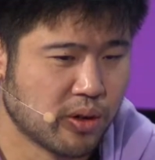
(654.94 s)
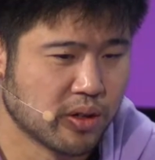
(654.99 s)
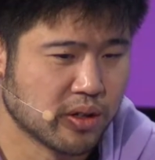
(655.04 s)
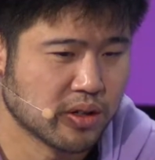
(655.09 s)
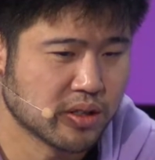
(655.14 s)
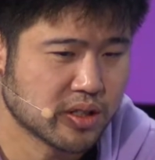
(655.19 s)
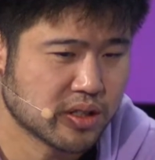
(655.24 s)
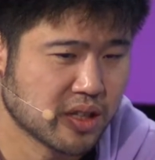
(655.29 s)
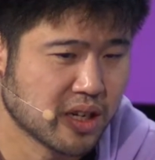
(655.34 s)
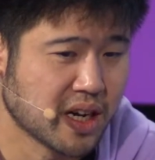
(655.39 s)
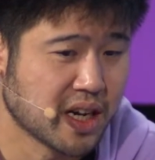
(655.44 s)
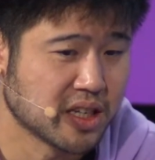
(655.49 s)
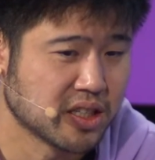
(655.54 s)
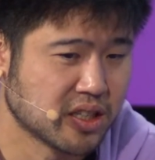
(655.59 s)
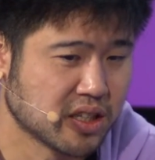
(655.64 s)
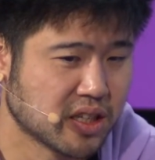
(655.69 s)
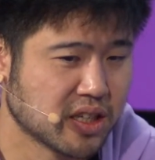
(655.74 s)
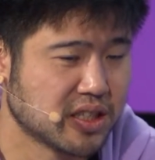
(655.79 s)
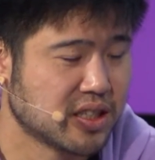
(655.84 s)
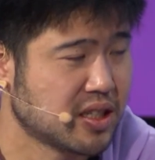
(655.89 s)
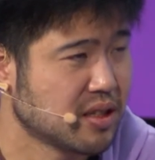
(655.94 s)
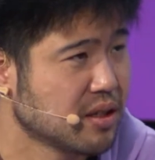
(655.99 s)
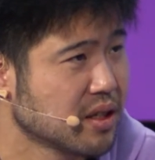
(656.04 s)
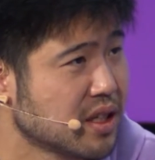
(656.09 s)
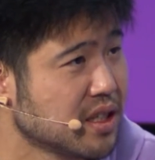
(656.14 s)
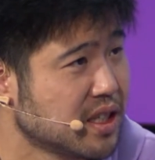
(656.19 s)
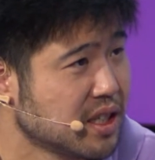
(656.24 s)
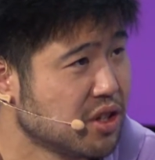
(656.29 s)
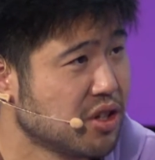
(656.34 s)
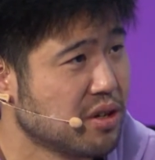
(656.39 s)
Solana to
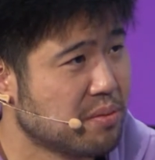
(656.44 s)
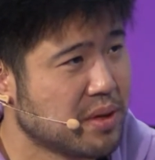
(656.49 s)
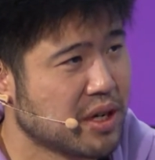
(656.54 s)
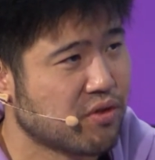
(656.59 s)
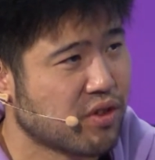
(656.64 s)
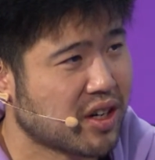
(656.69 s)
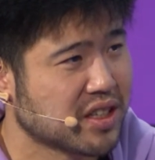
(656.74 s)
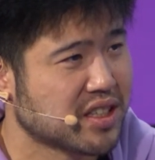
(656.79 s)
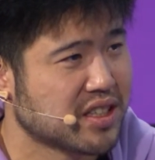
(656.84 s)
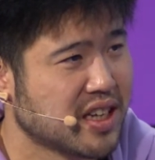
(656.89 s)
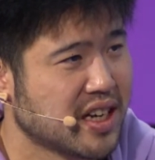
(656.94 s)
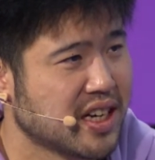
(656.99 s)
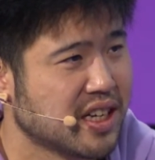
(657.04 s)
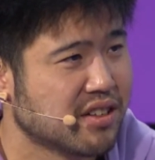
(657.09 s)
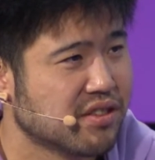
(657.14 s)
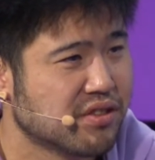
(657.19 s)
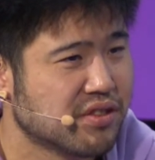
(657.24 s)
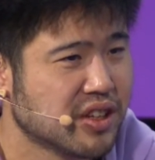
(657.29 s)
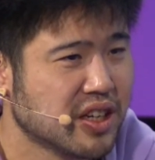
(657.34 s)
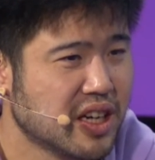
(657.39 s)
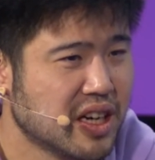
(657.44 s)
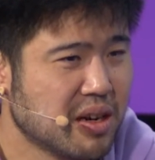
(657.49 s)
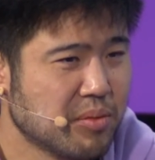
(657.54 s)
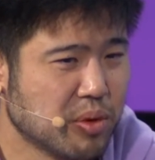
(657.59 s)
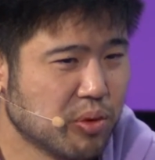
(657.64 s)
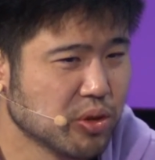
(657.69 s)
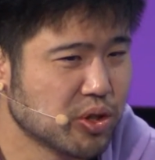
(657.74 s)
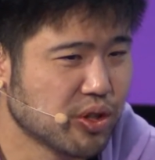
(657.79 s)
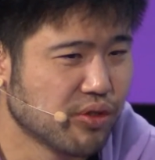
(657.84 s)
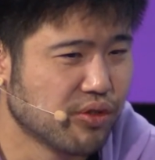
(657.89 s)
continue to be Rust native. But what's your